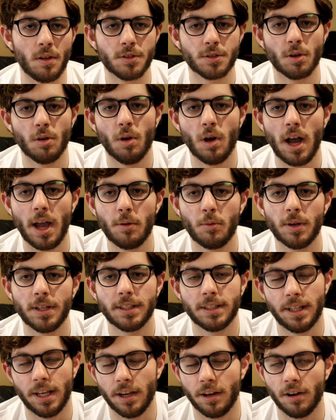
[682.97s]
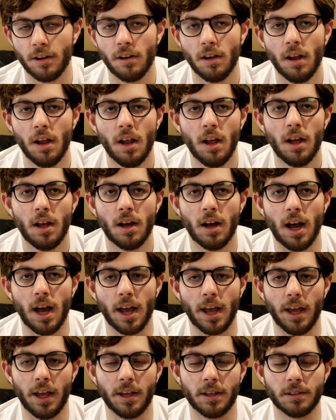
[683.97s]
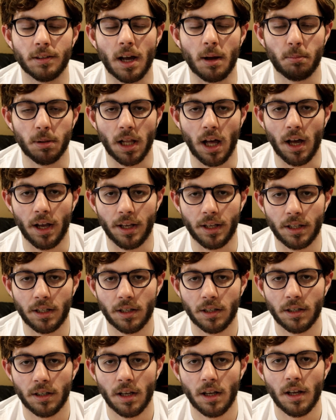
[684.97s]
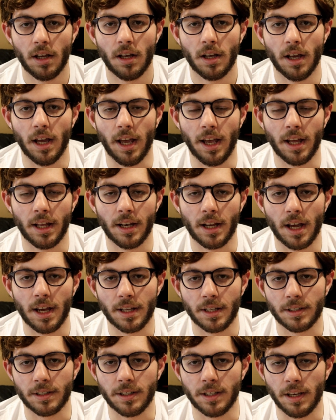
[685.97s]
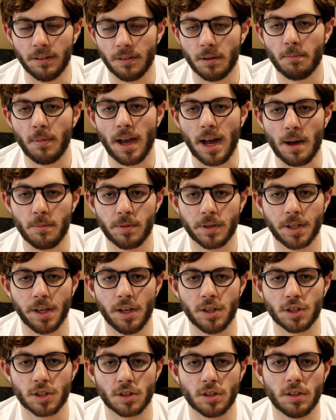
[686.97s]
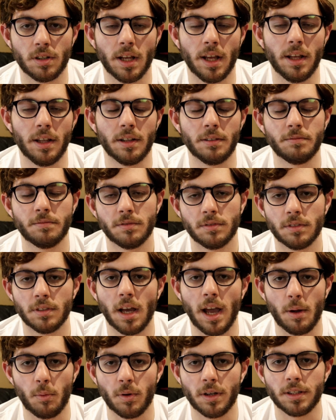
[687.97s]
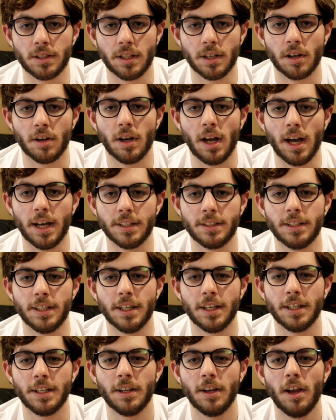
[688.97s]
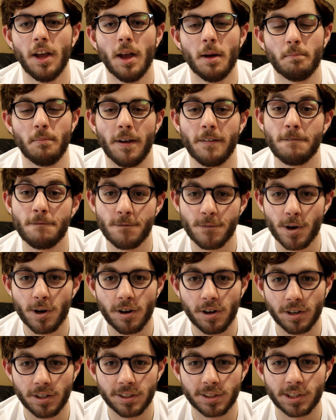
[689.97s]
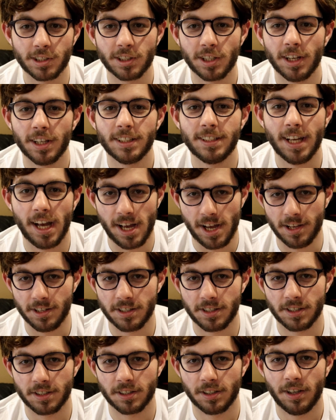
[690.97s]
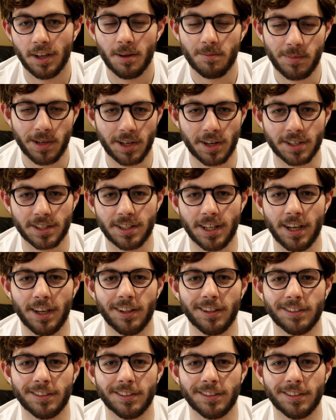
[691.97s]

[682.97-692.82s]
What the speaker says: So I went there, I applied, and I gave in my application, and I went there. I did my first test, because